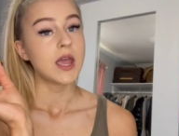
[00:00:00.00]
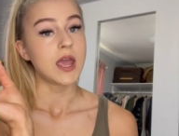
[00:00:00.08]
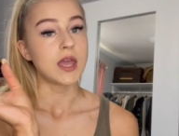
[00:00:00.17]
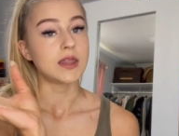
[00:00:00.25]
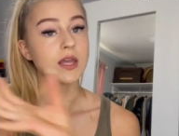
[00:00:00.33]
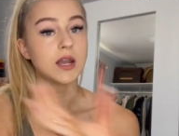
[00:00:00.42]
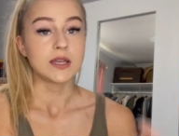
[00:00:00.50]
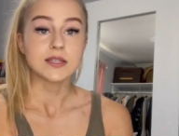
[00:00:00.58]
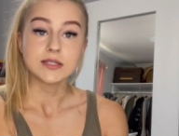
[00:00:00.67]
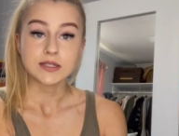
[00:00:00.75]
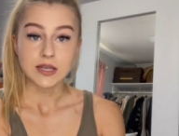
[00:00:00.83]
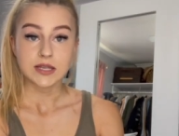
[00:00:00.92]
and then I
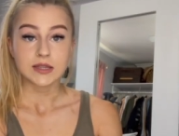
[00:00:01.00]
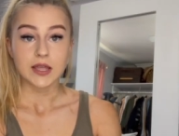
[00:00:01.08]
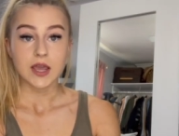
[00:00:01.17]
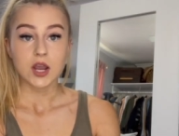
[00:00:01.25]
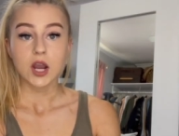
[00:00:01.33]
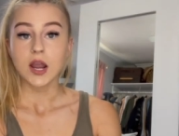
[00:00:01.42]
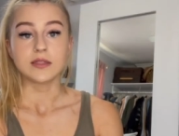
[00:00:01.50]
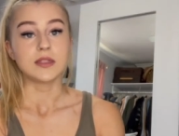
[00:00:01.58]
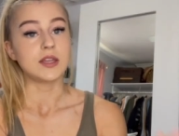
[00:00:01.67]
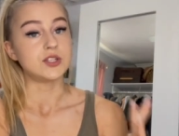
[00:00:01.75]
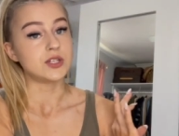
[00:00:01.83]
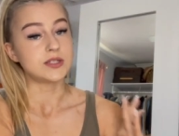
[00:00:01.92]
stayed there and
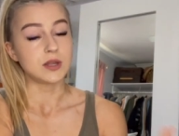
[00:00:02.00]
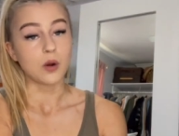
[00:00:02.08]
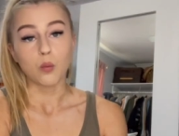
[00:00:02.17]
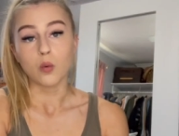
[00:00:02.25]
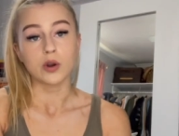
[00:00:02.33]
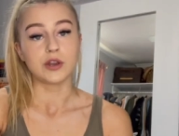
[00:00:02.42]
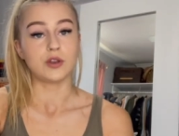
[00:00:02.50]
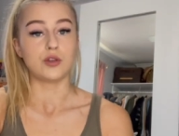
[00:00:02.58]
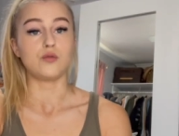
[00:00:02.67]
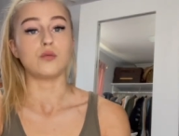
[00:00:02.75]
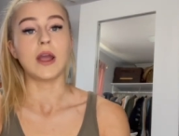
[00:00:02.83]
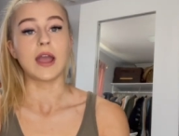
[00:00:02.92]
they just awarded
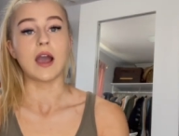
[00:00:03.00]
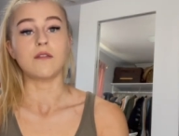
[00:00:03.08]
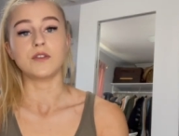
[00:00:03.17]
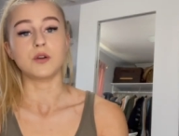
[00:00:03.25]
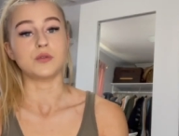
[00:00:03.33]
you right after,